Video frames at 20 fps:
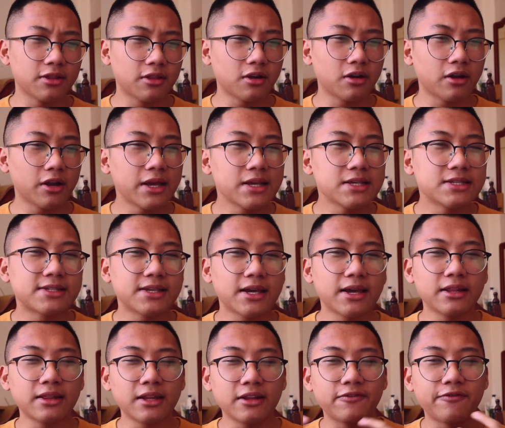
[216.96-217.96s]
there is
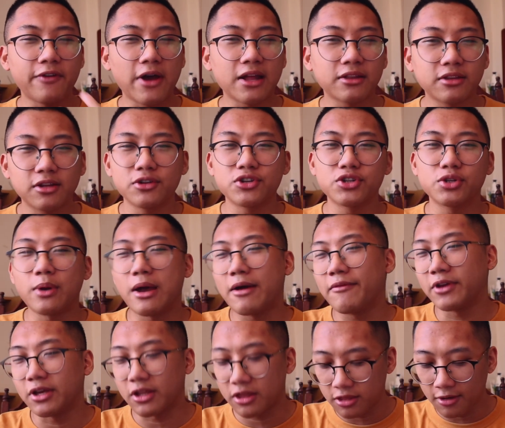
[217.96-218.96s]
an advantage to
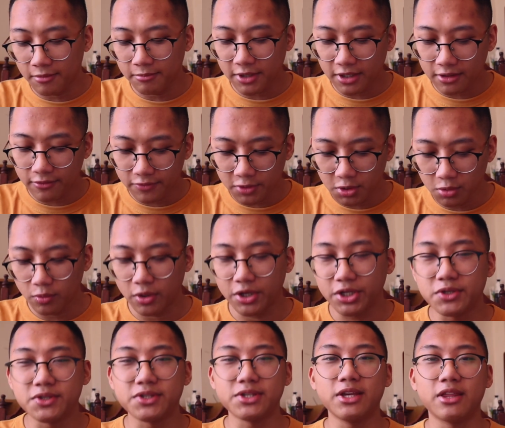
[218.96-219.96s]
having a thumbnail view where
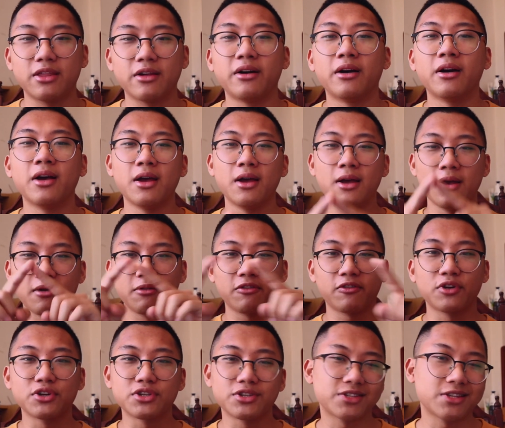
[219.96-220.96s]
you see the
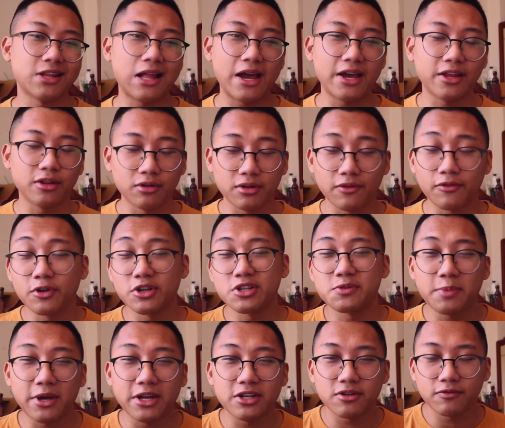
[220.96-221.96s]
first slide or the
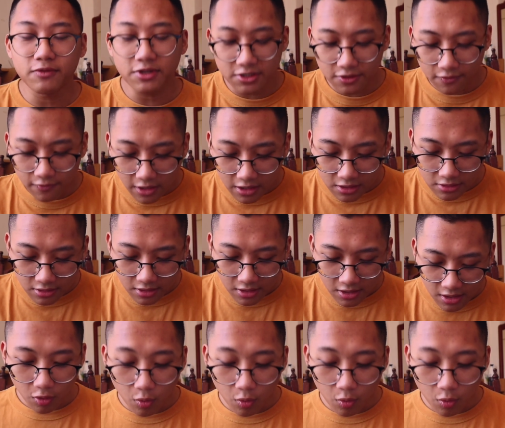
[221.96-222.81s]
first page of each file.